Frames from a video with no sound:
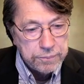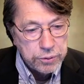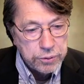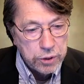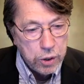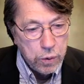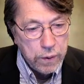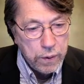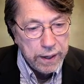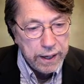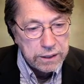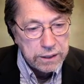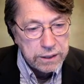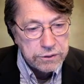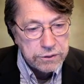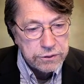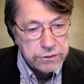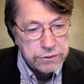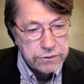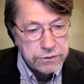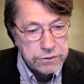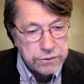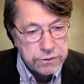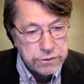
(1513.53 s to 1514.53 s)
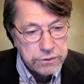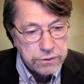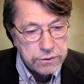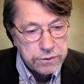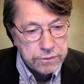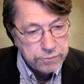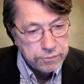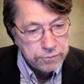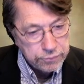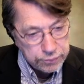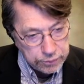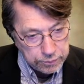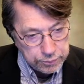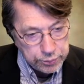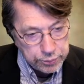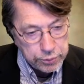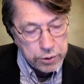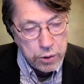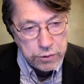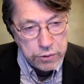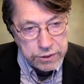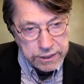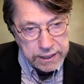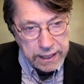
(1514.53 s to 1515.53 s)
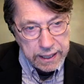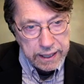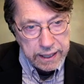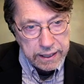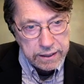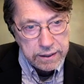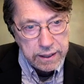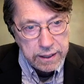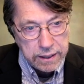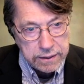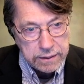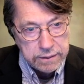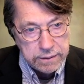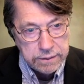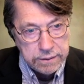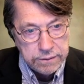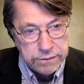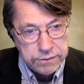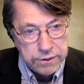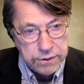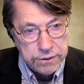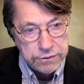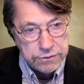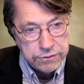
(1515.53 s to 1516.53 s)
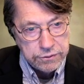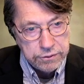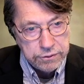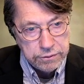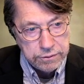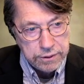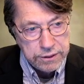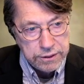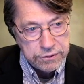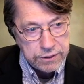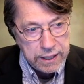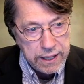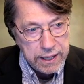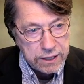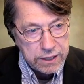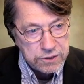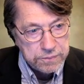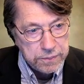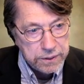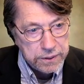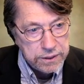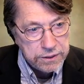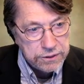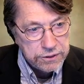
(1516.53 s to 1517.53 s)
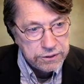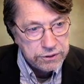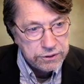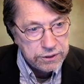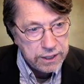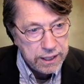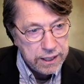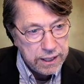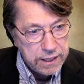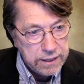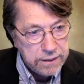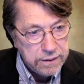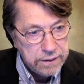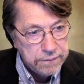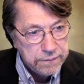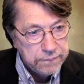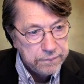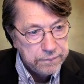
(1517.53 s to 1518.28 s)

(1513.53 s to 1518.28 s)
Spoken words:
Pro X, Pro 10. It's X, but it's 10.